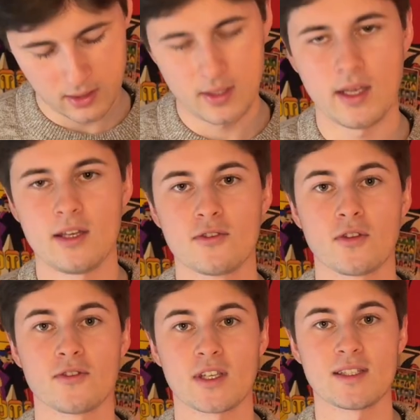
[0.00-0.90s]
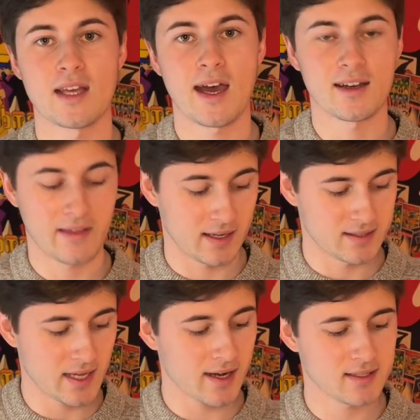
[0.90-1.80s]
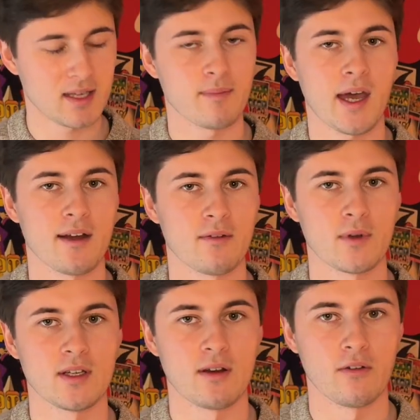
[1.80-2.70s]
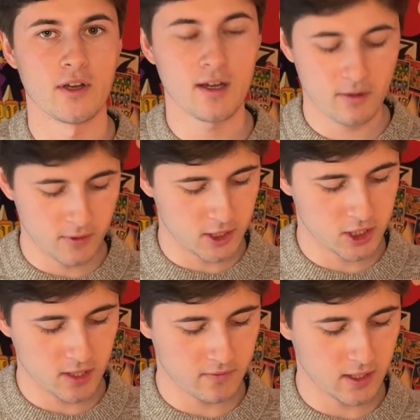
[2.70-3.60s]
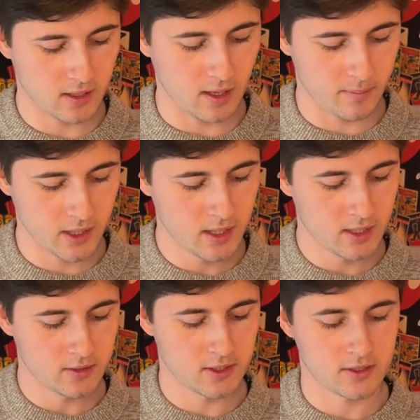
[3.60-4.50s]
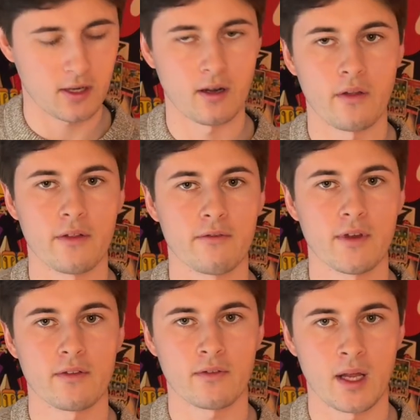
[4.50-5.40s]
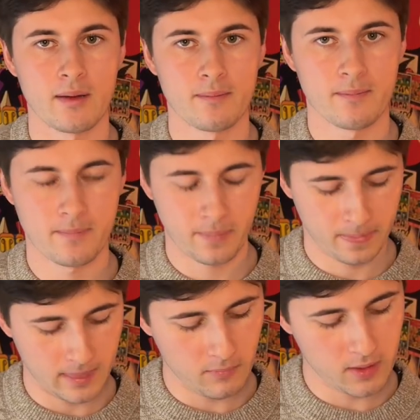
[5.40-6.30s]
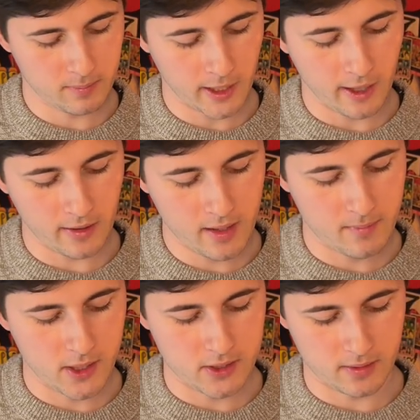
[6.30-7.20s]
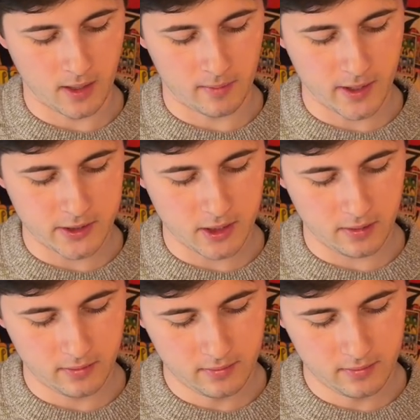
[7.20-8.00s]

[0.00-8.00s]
and use that exact same pattern we did over here. We're just shifting it up to start on the 5th fret, and we can play our A major arpeggio.